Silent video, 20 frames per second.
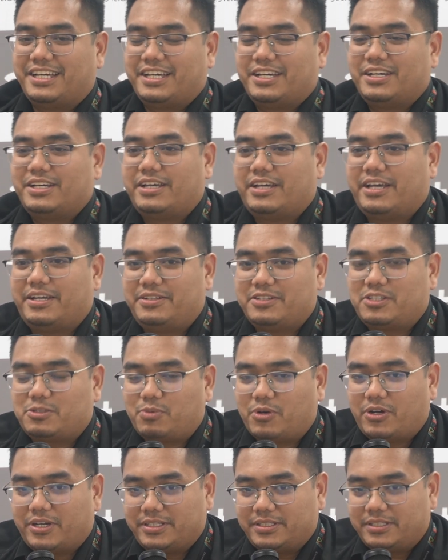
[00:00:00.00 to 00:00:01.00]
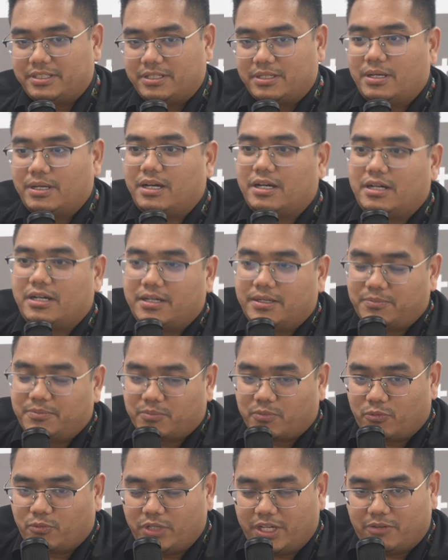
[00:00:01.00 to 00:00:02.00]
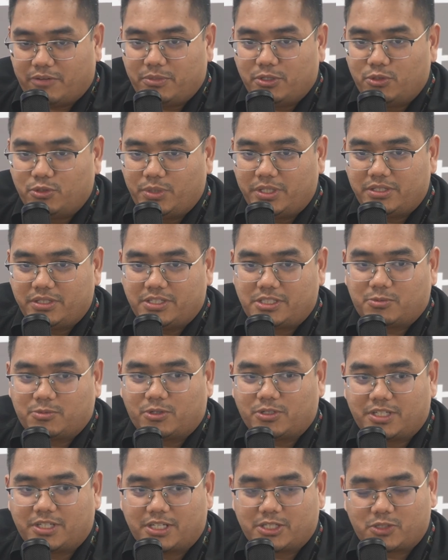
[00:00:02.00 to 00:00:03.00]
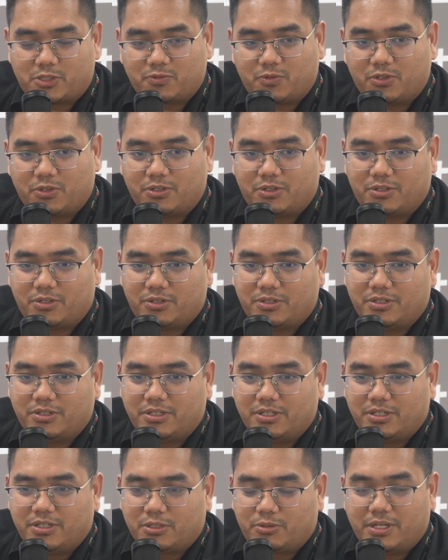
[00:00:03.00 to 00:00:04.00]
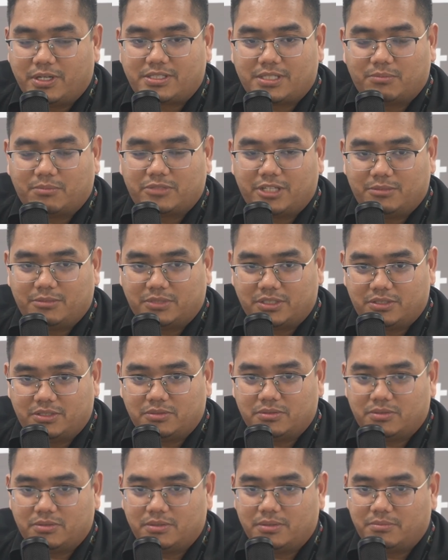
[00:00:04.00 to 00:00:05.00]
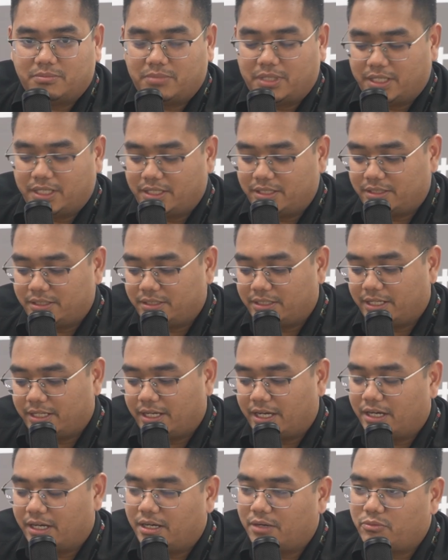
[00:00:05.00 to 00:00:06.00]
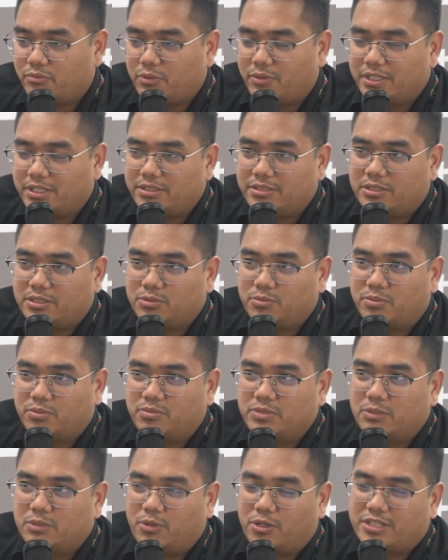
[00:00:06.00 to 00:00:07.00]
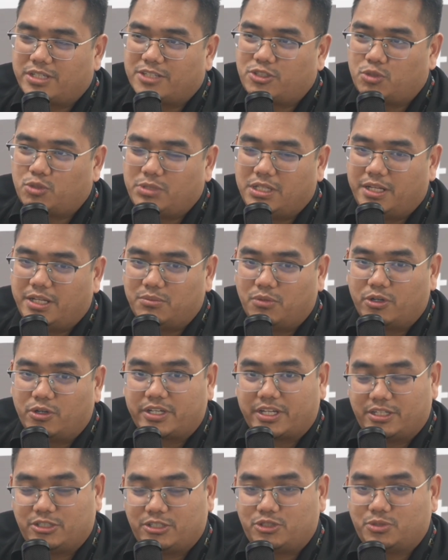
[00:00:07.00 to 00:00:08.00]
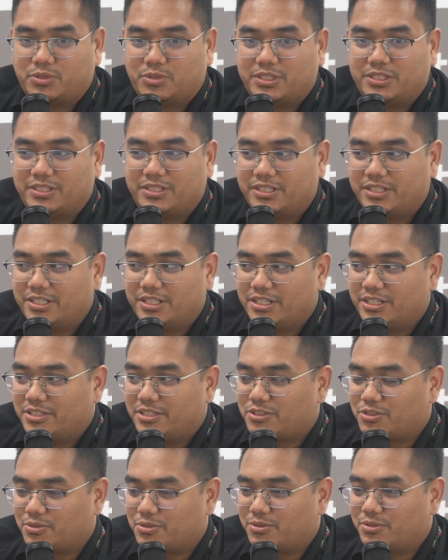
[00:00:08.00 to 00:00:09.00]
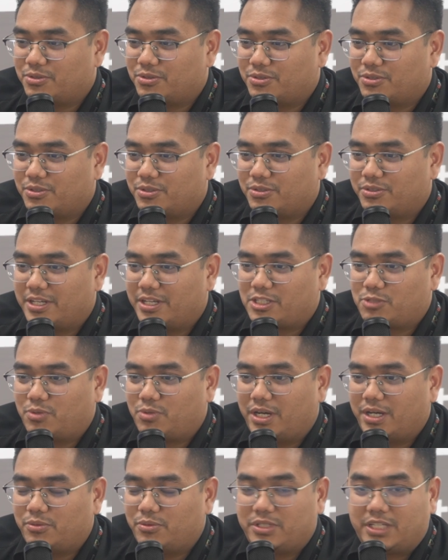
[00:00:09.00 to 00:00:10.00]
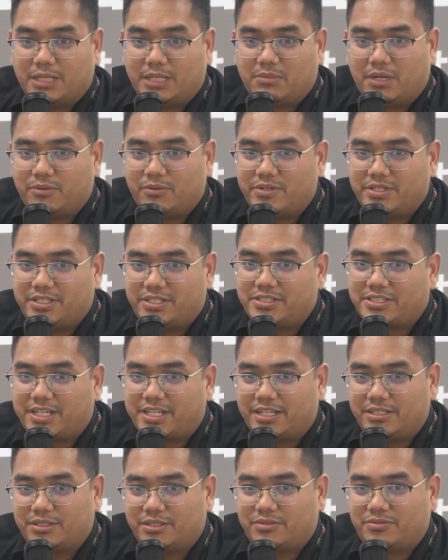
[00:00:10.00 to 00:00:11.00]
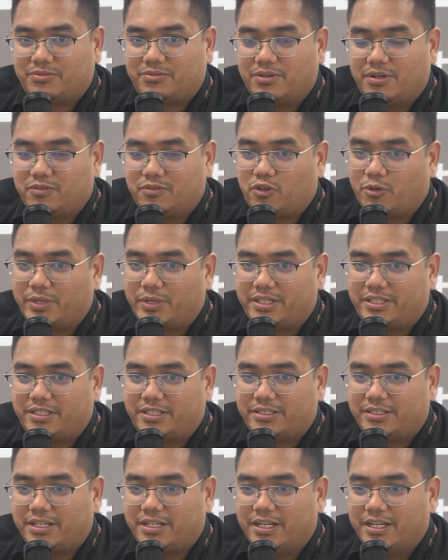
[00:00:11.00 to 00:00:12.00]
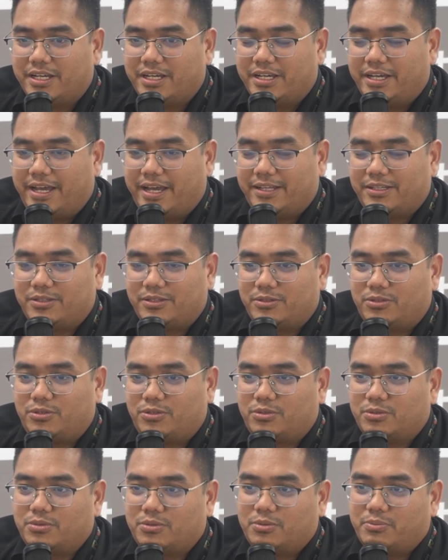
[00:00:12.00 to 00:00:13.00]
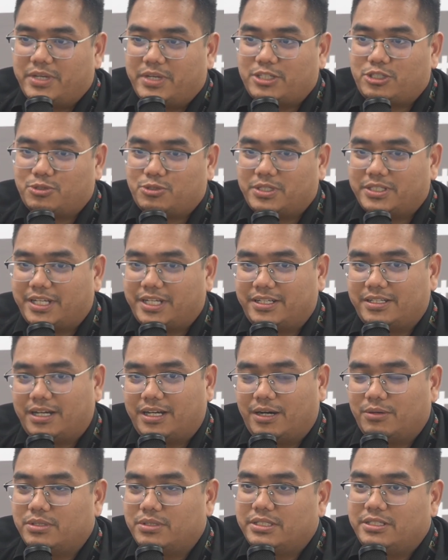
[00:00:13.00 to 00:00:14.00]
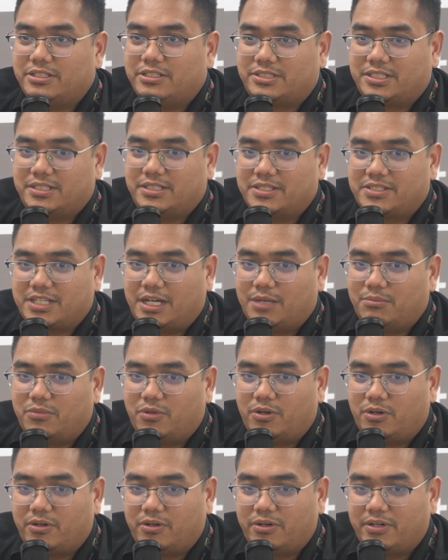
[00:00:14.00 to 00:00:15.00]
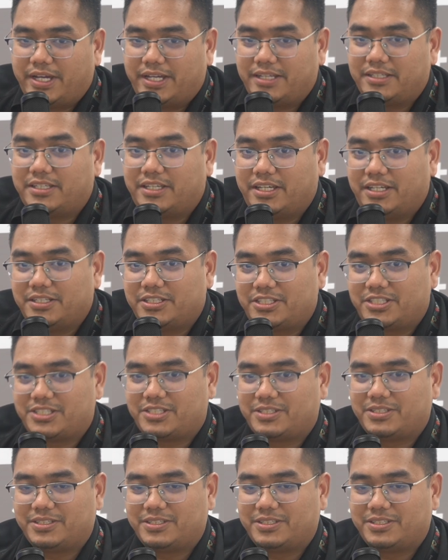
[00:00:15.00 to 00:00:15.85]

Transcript: At this point, we have been doing this podcast for quite some time ago, but we wanted the podcast to be like more casual. So that's why we came up with this kind of formatting and to make sure that our listeners are more engaged